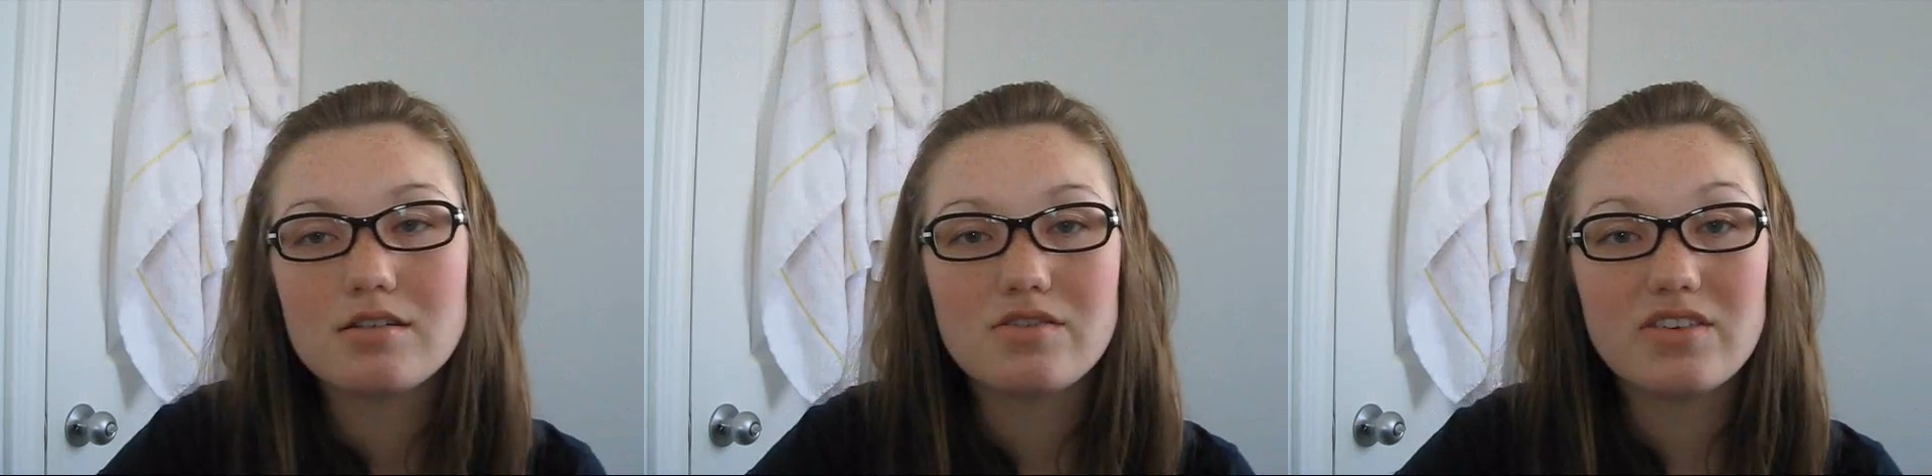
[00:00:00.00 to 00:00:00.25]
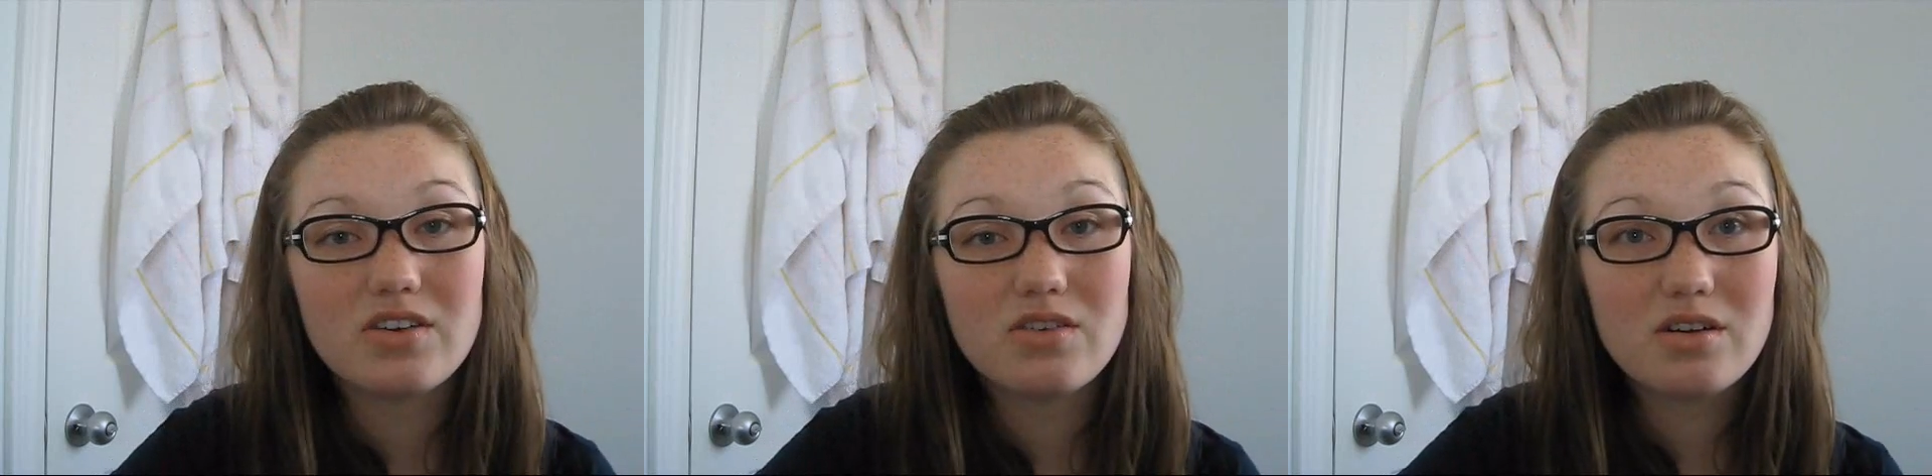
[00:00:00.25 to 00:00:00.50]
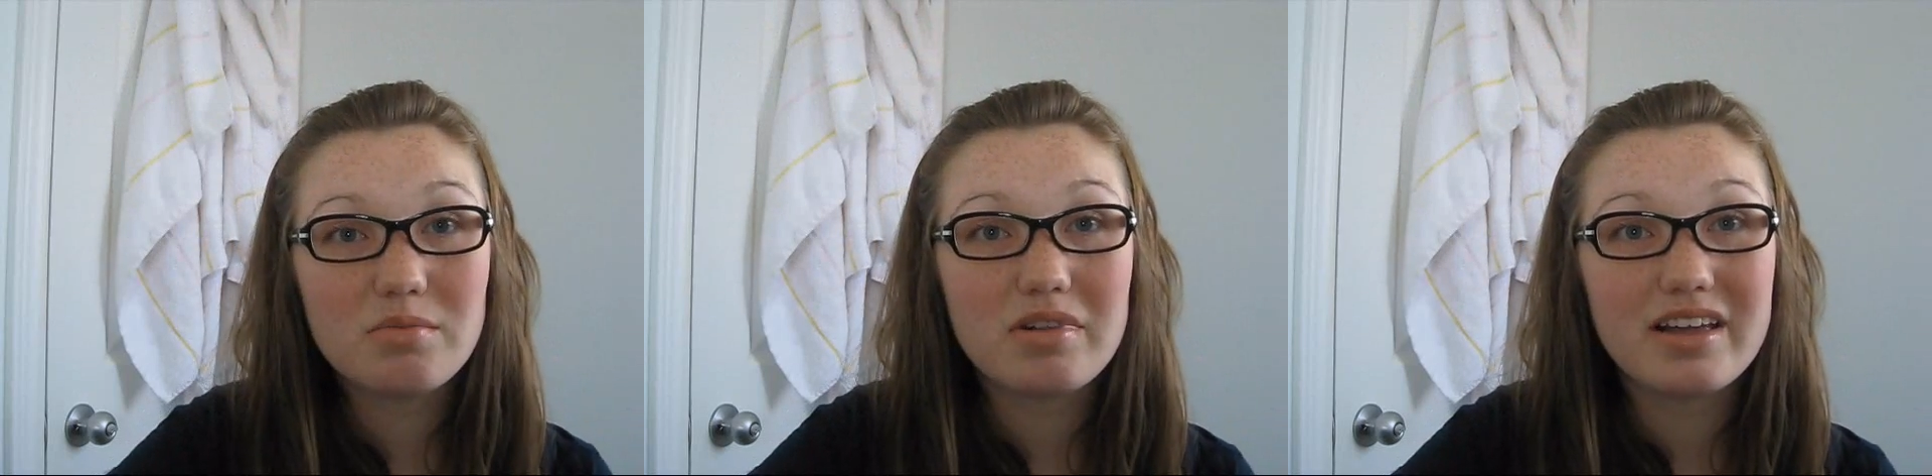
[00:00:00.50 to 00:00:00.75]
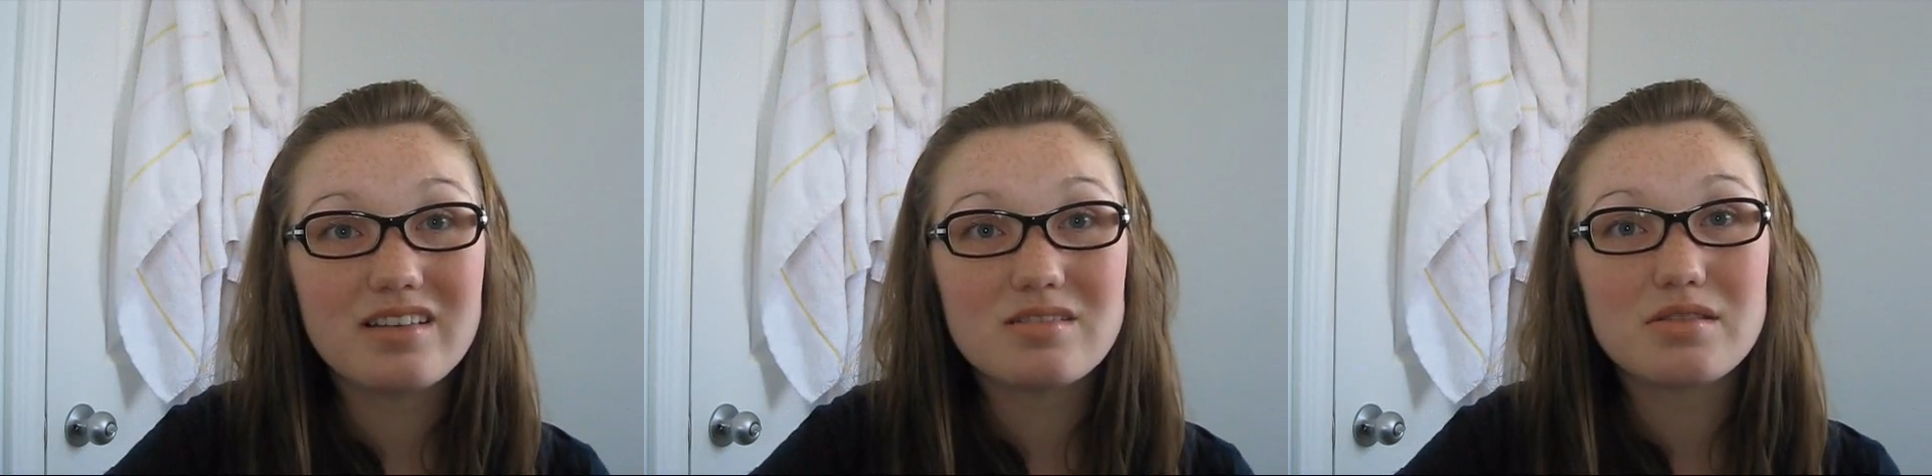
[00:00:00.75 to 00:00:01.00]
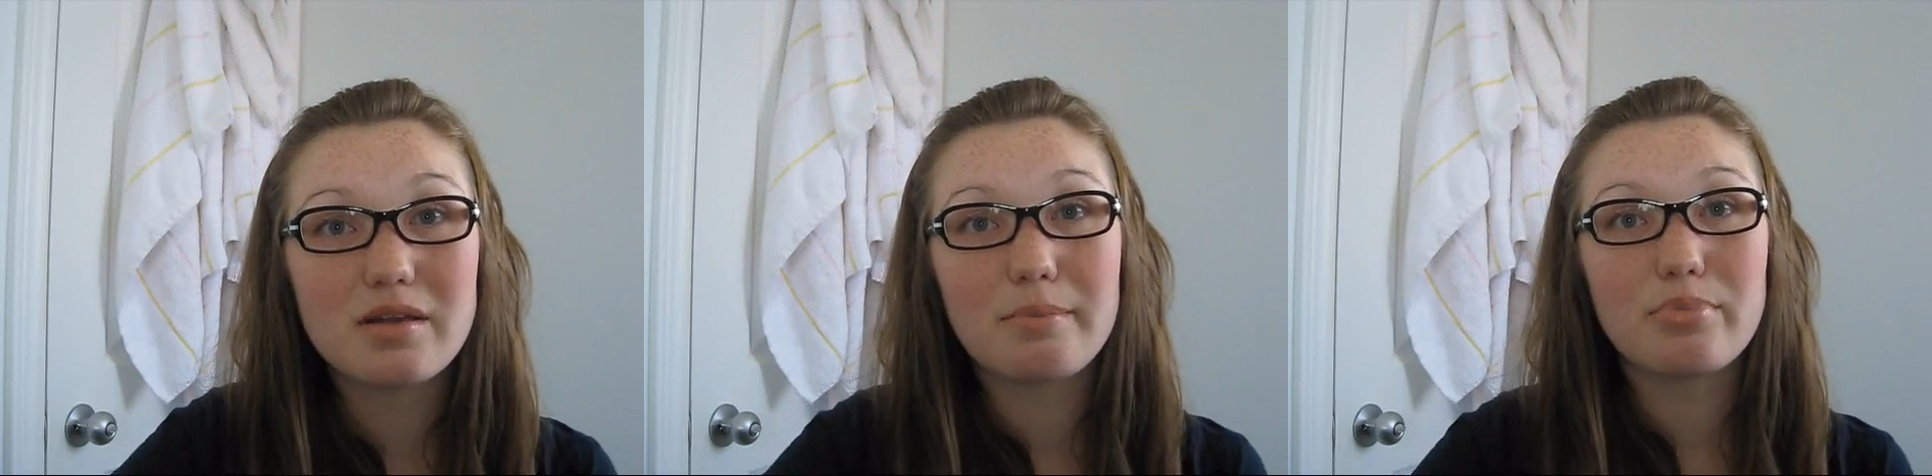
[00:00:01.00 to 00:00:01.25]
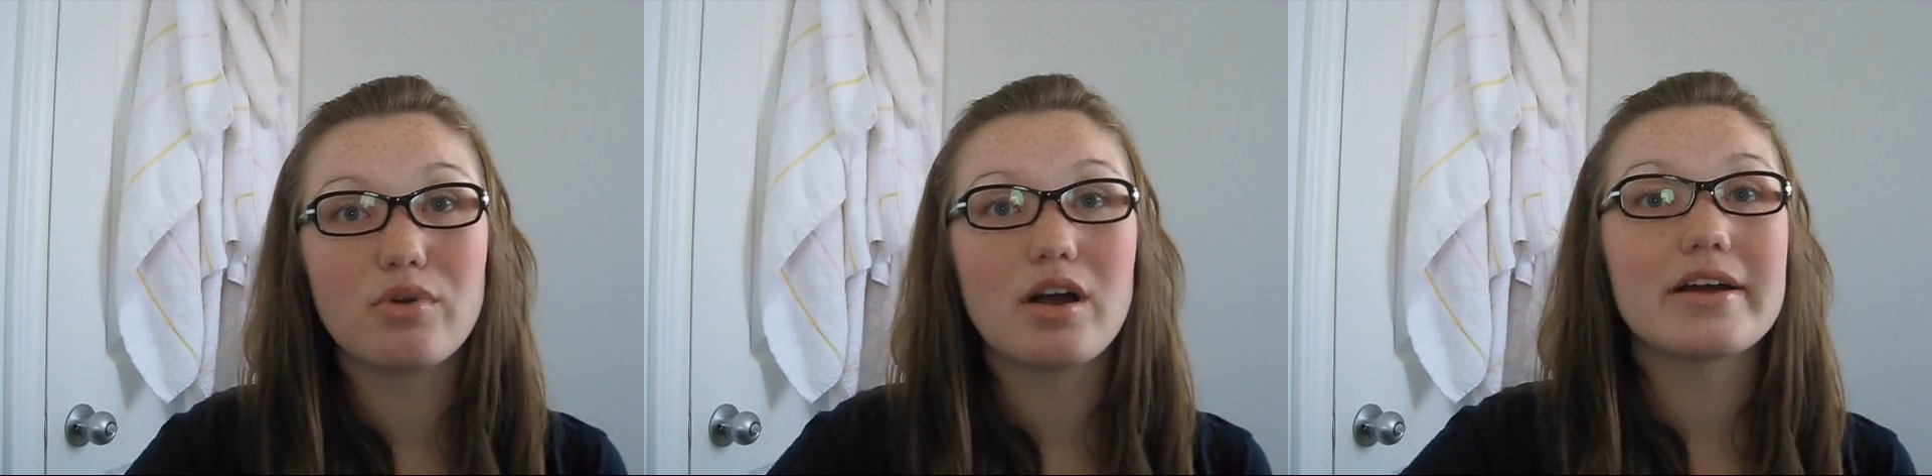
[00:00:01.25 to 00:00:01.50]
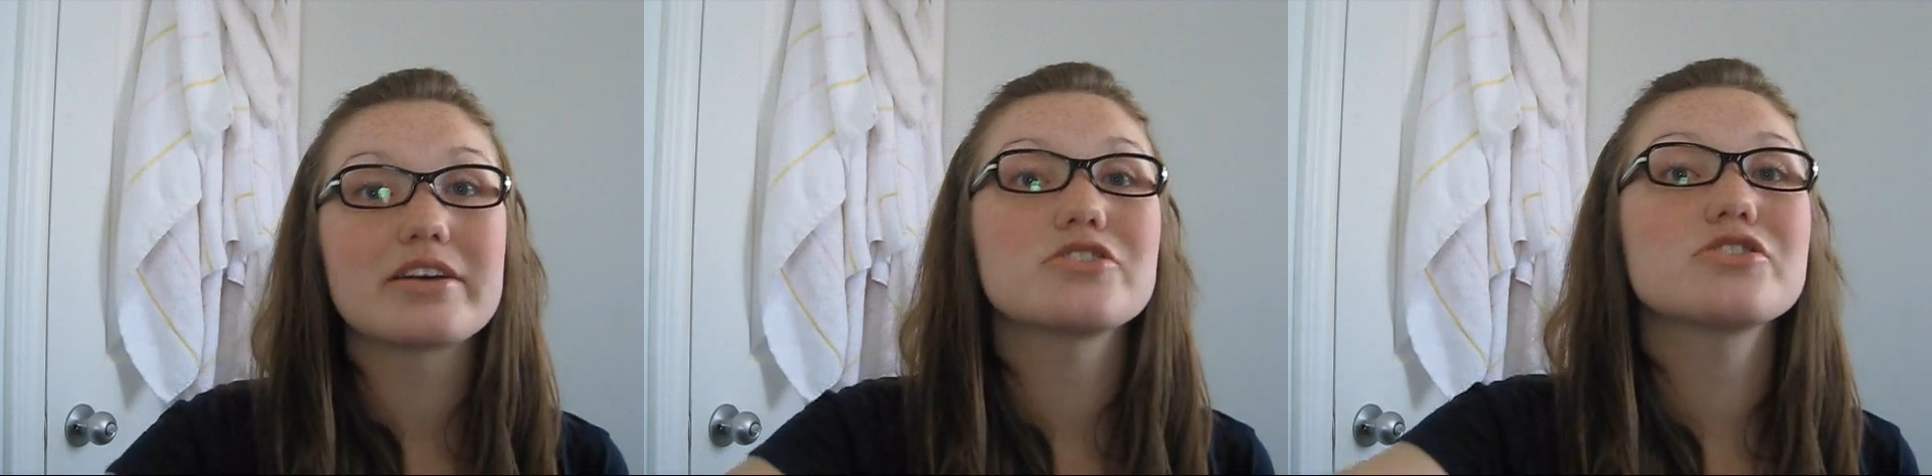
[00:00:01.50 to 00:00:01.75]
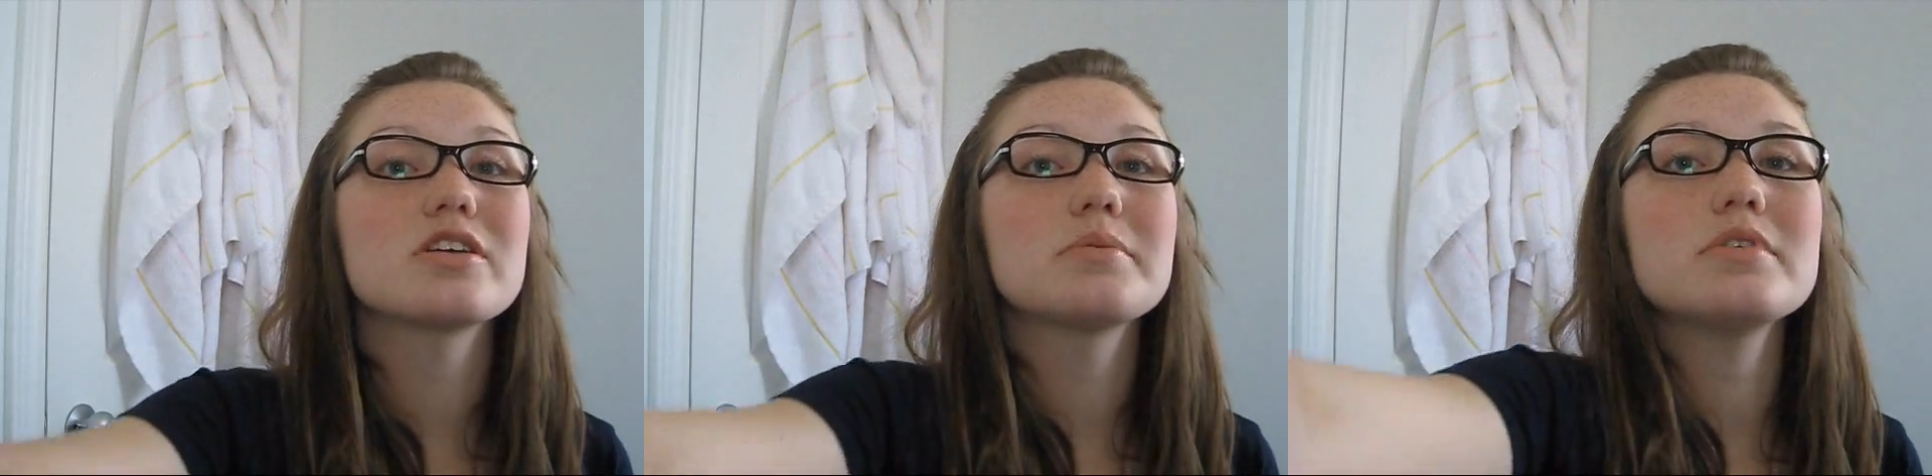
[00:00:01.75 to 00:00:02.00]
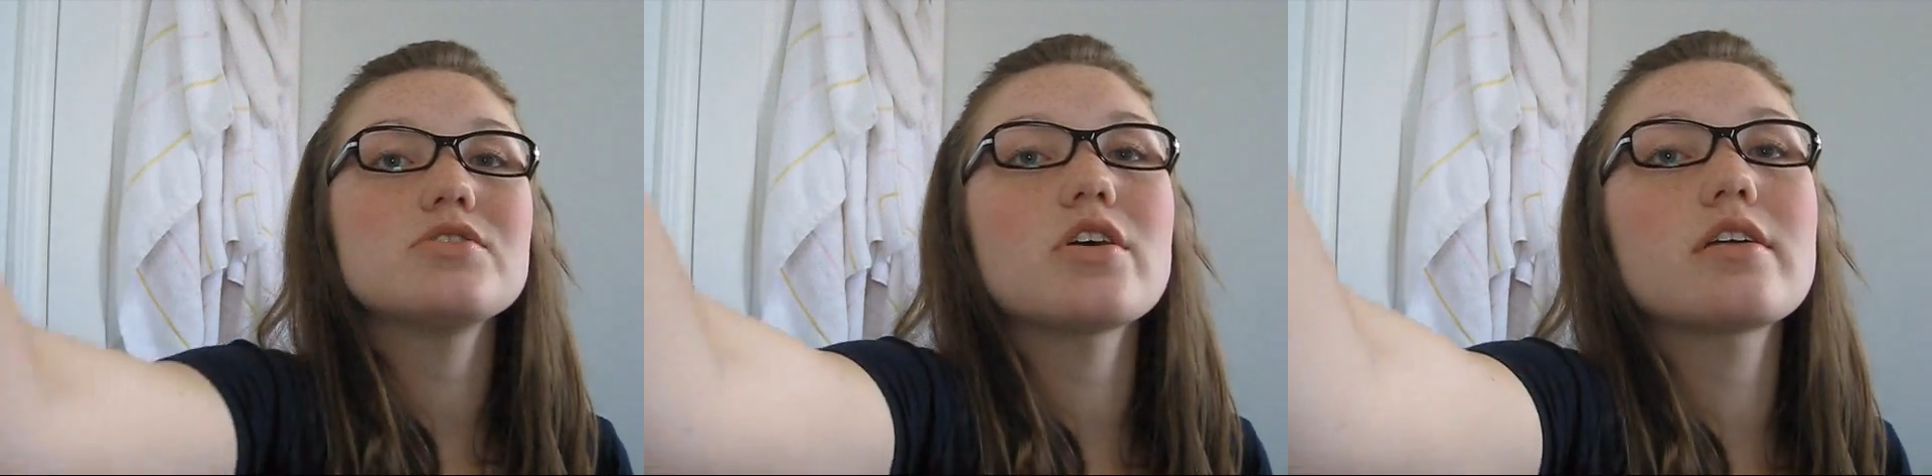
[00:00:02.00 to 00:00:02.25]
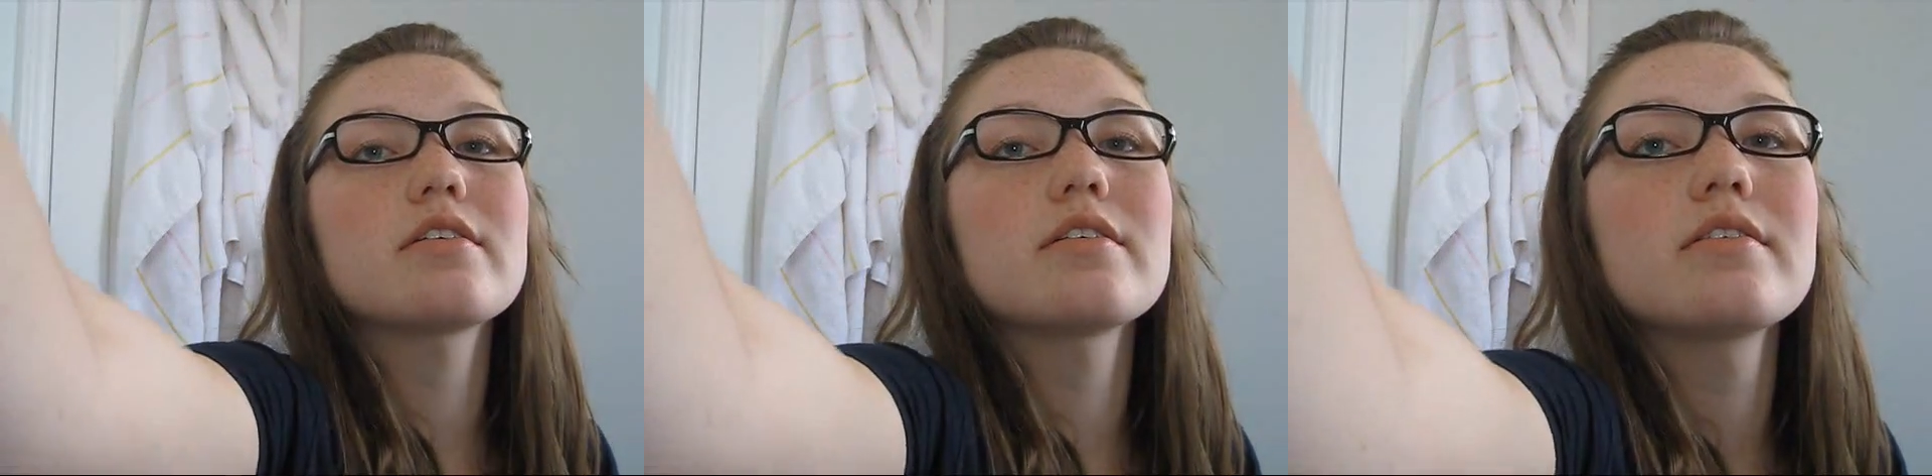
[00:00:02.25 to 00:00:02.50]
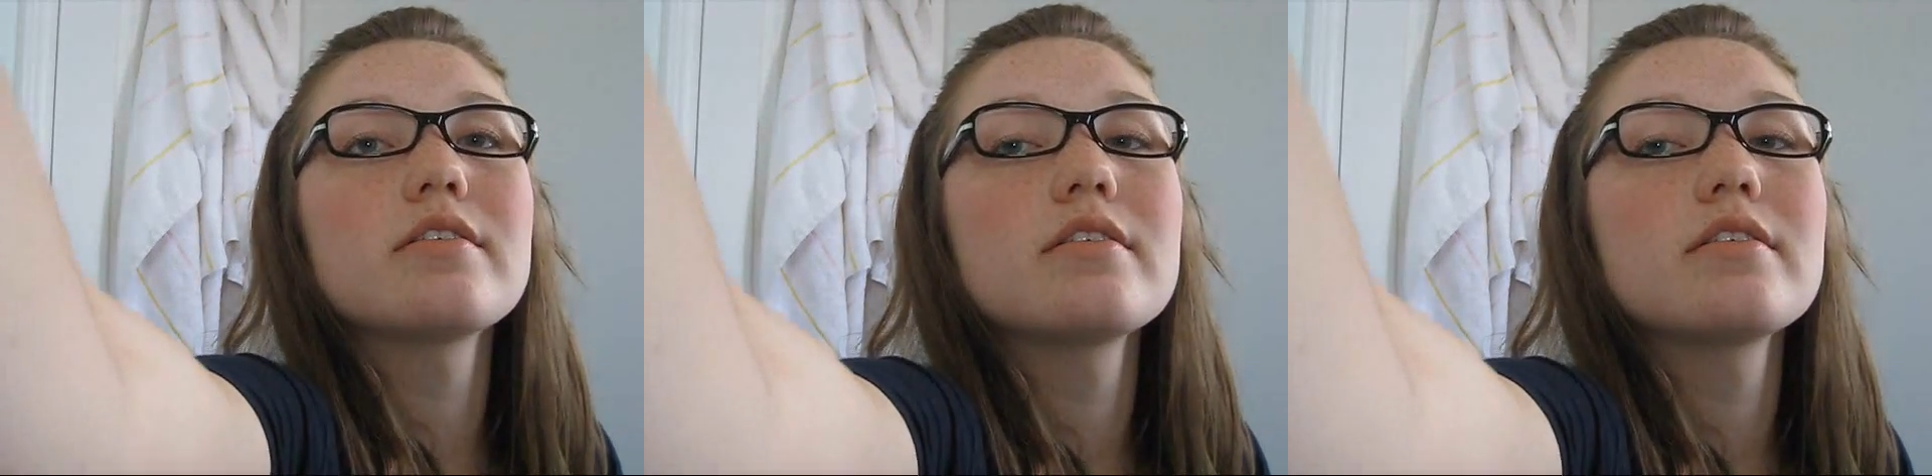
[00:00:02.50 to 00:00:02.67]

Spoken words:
If you go to apply this with a brush, let me try to,